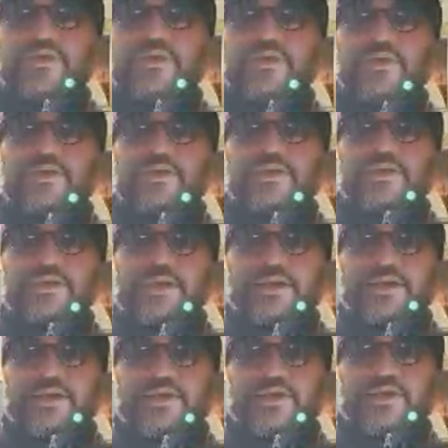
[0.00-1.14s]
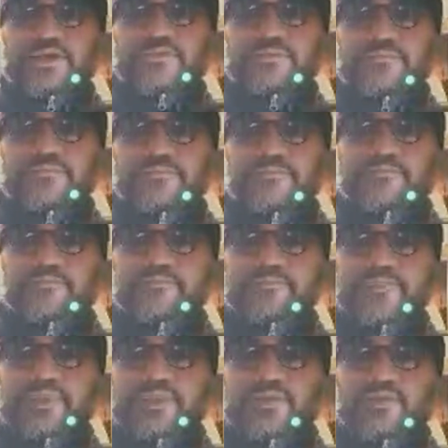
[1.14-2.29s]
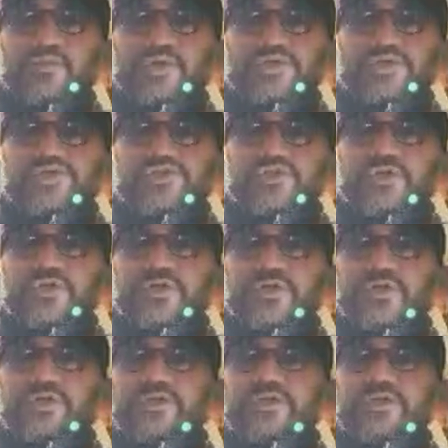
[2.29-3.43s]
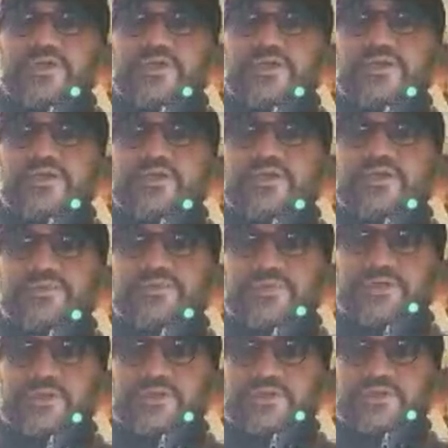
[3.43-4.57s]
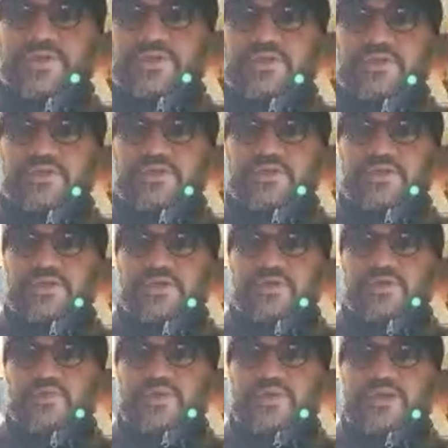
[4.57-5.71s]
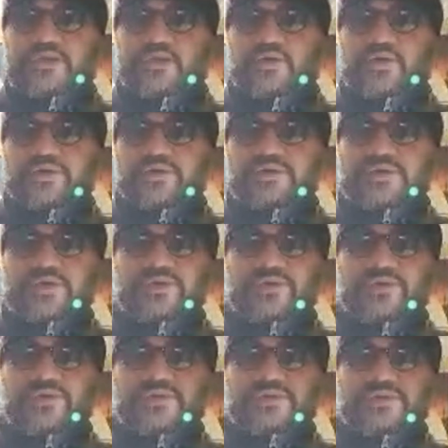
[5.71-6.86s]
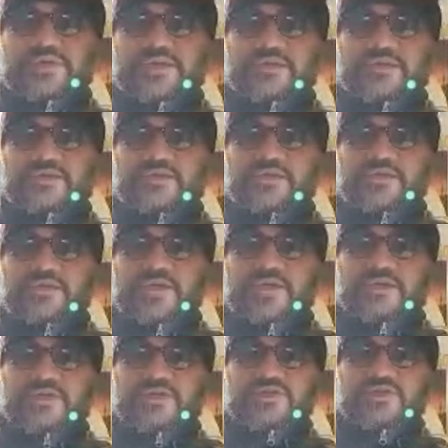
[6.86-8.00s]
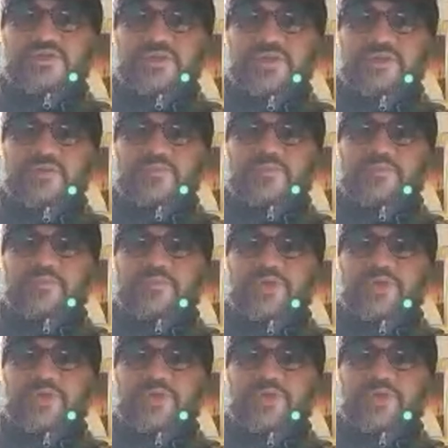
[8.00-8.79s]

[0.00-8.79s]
regarding him was shown in 1843 when, on Southey's death, he was made poet